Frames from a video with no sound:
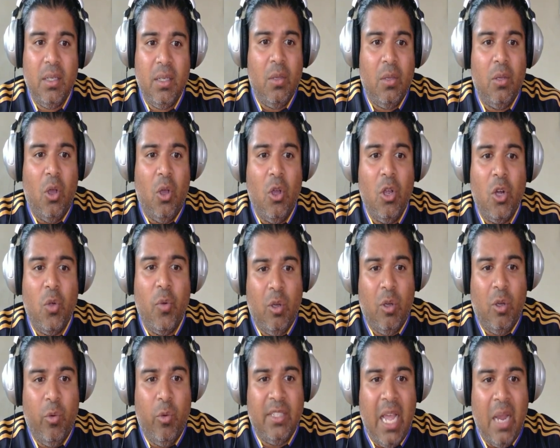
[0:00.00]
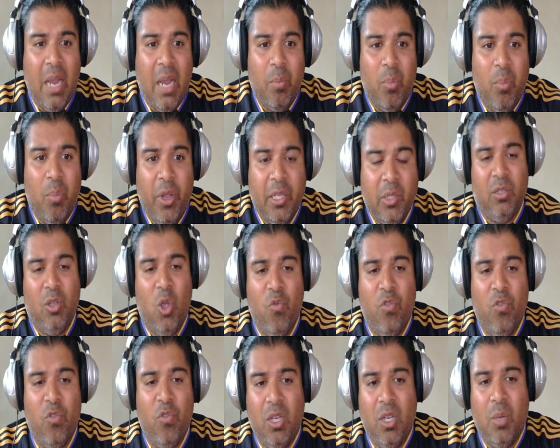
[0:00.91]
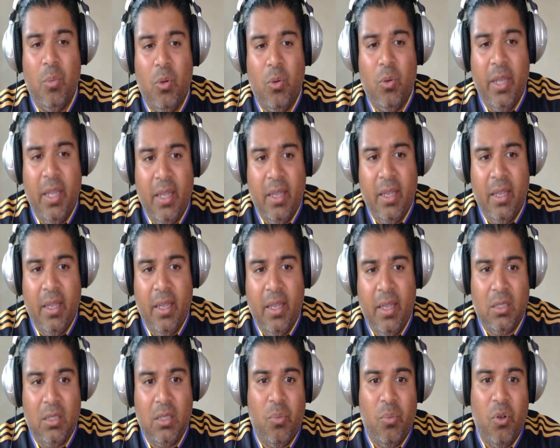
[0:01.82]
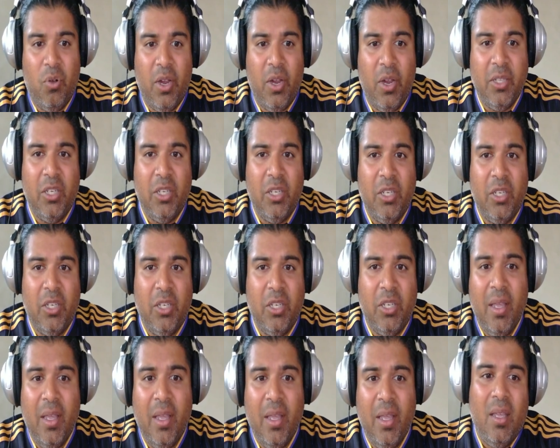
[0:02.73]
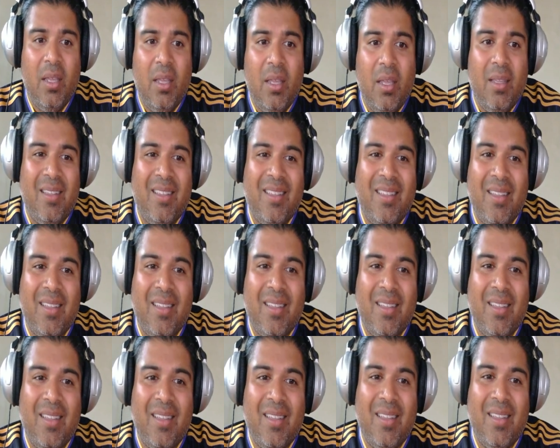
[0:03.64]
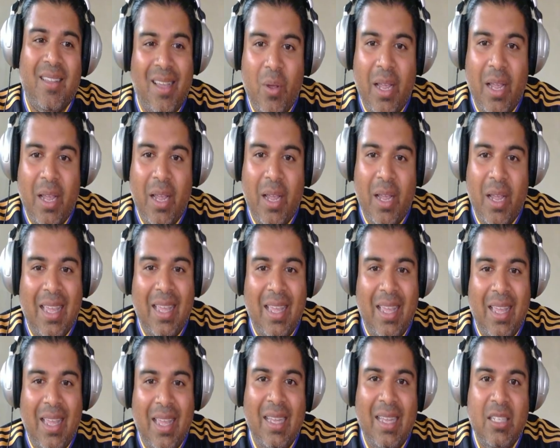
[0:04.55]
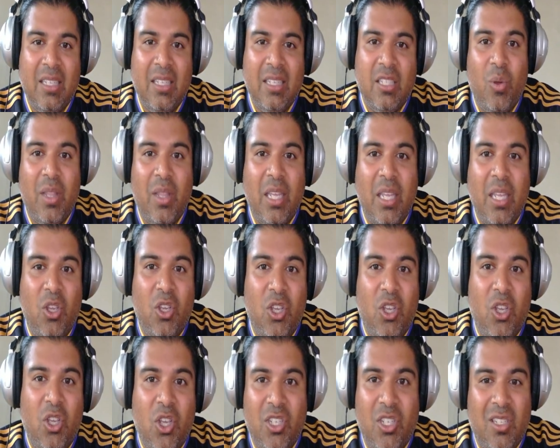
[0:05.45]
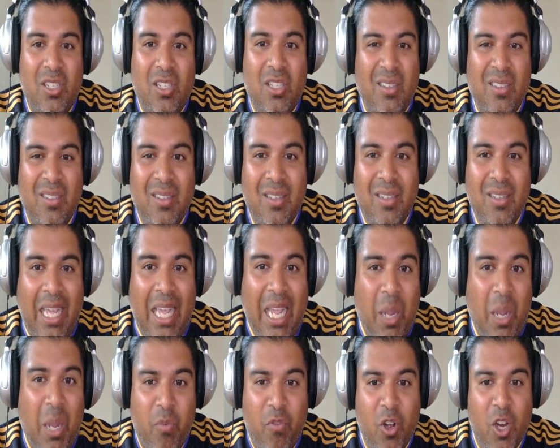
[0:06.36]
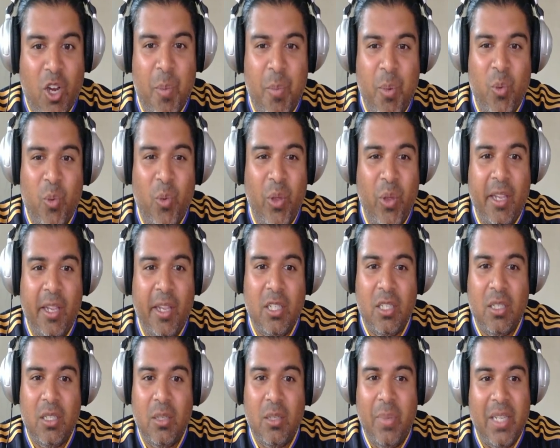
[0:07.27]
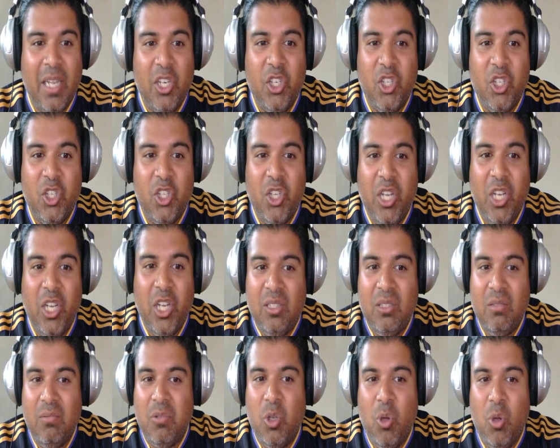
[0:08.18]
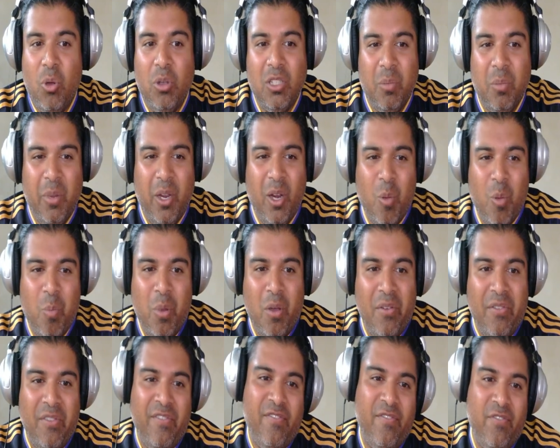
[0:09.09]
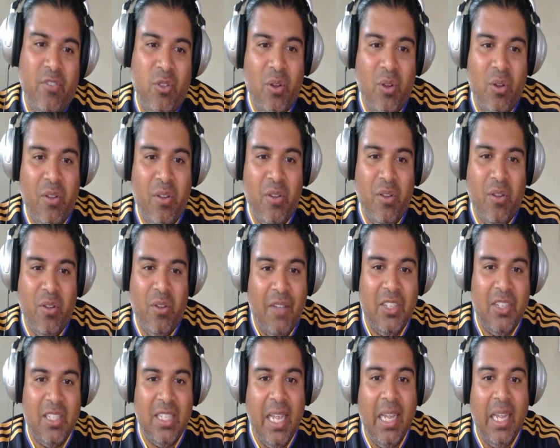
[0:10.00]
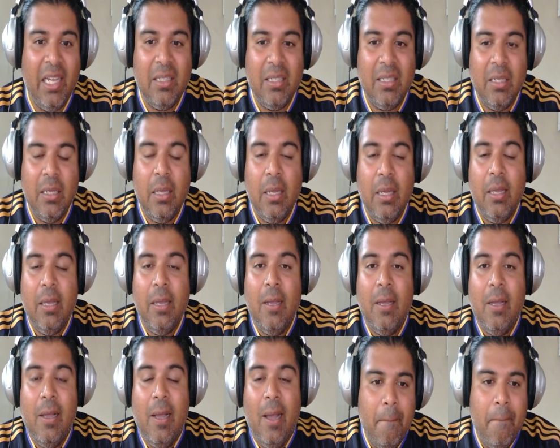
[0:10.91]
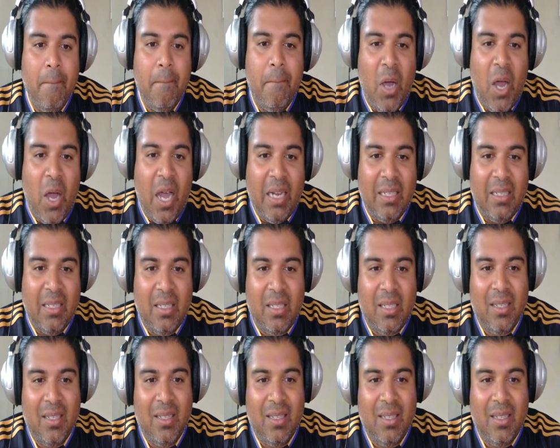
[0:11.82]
Hungary with 10 points, over double his price. So, he is someone that you could keep for a couple of weeks, potentially if he scores up, above sort of 5, 6. But